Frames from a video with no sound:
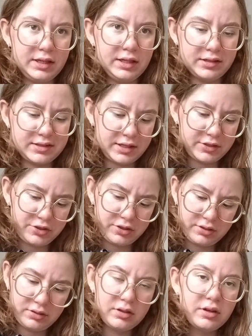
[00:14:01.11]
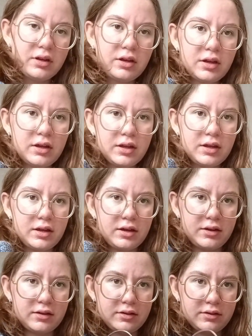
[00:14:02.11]
heel section.
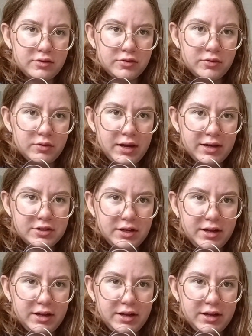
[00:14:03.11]
So you actually